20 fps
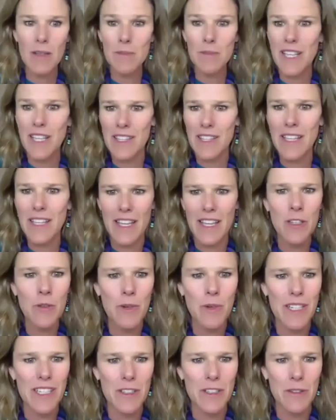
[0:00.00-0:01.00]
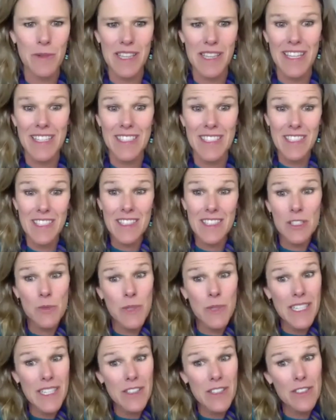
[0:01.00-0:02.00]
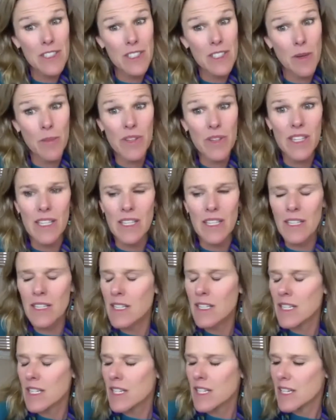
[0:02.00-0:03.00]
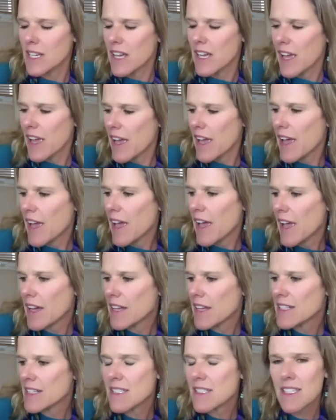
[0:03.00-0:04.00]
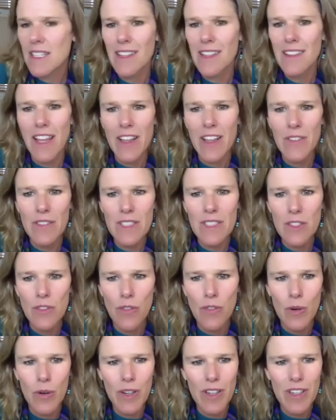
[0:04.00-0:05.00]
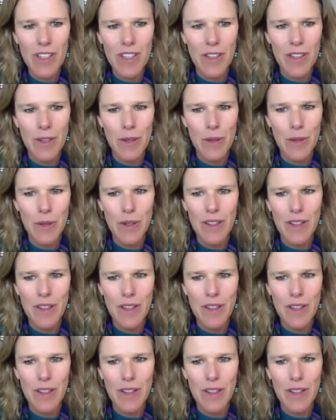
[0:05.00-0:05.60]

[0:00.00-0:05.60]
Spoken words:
I think anyone can relate to this. We hear something and it said, life is for you.